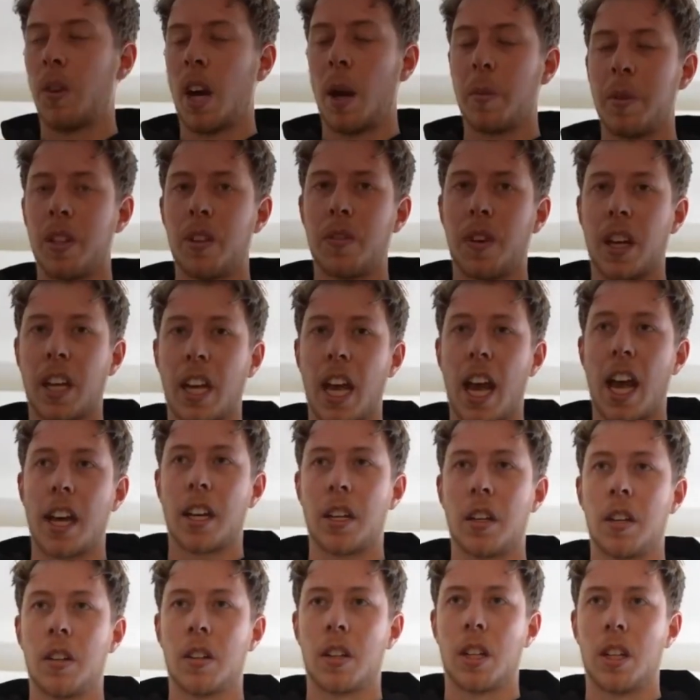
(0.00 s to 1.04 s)
What happens if I
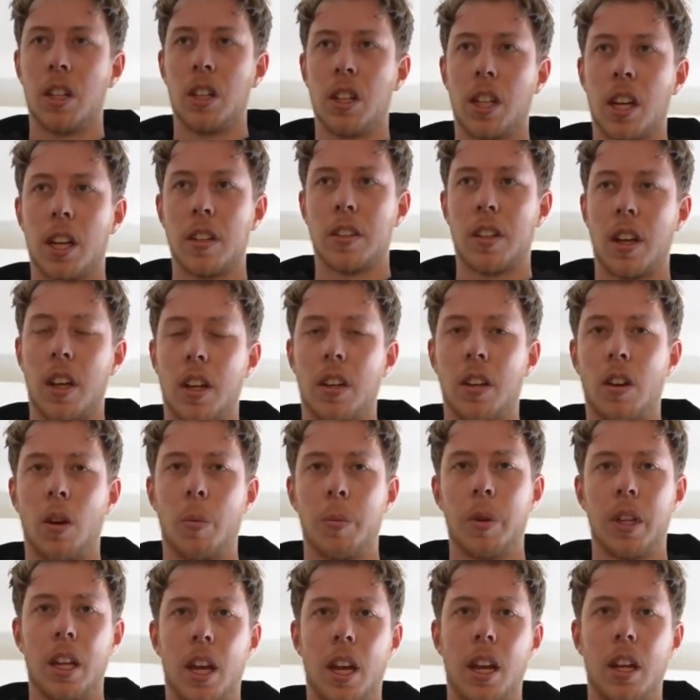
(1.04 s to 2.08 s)
gag? Can you guys like not
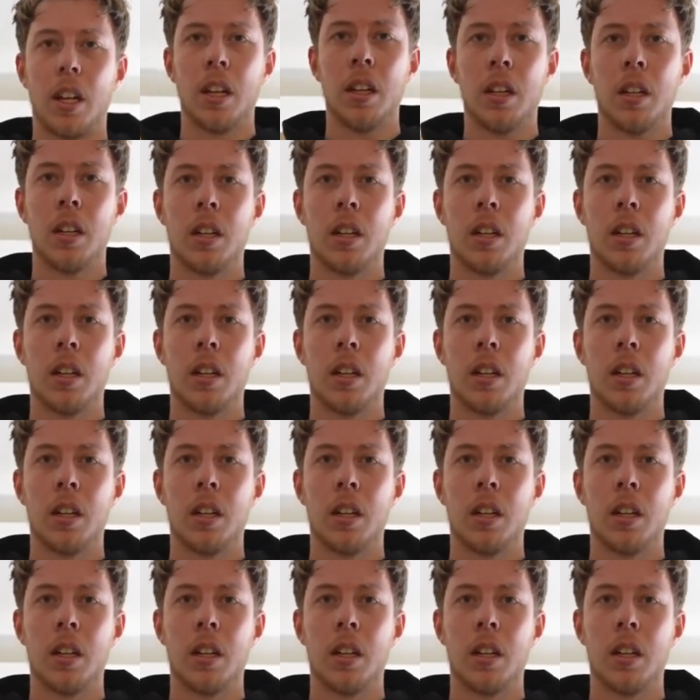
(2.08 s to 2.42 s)
put that in?